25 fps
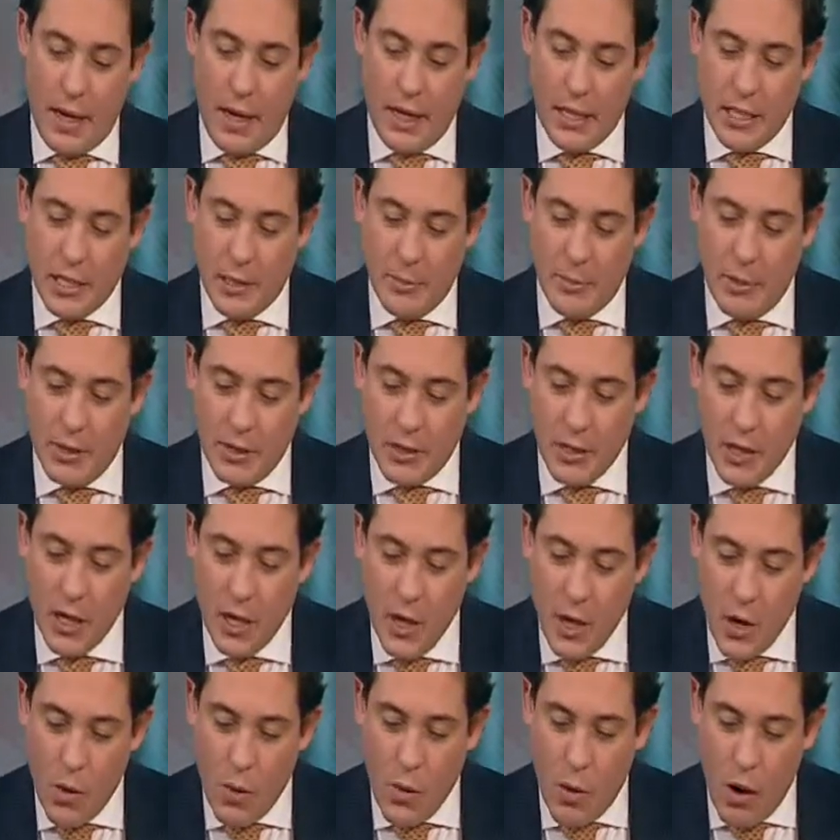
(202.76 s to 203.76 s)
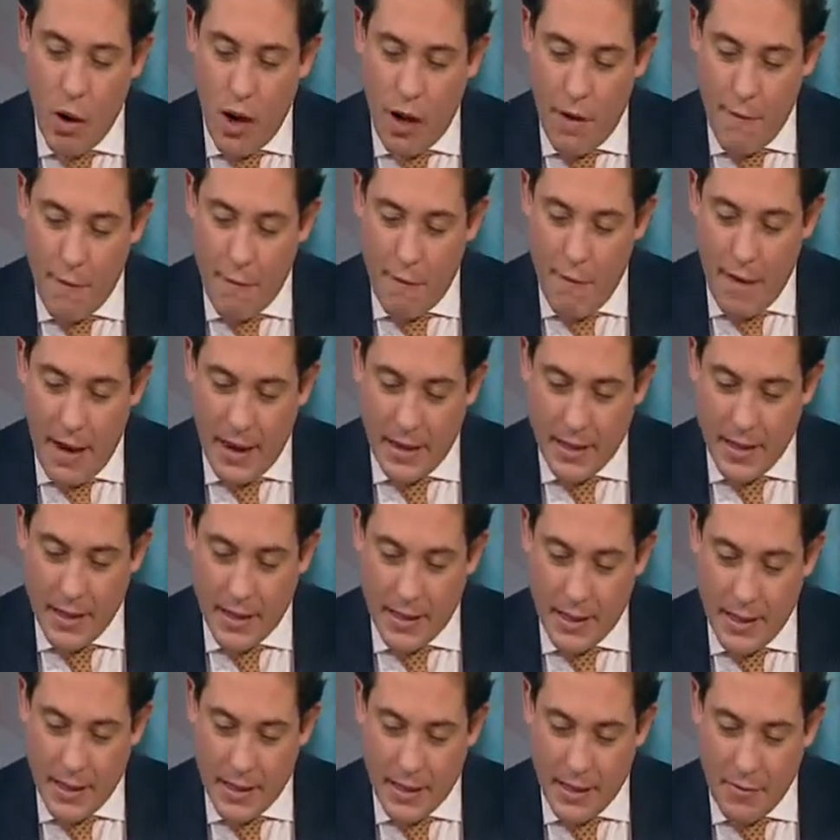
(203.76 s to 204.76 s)
customers were
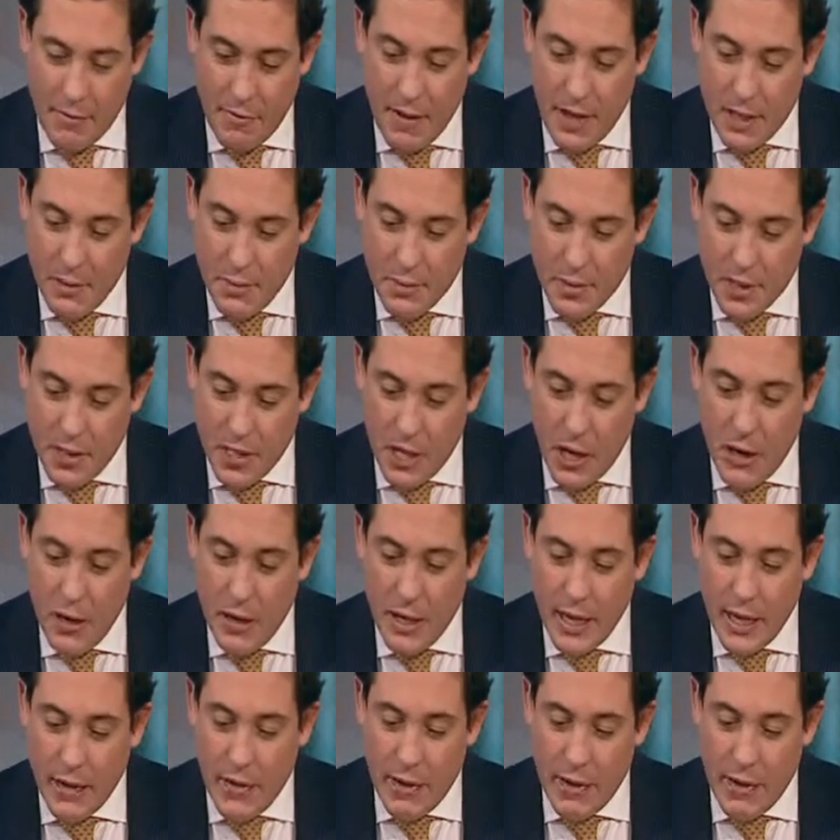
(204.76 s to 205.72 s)
affected. Its investments total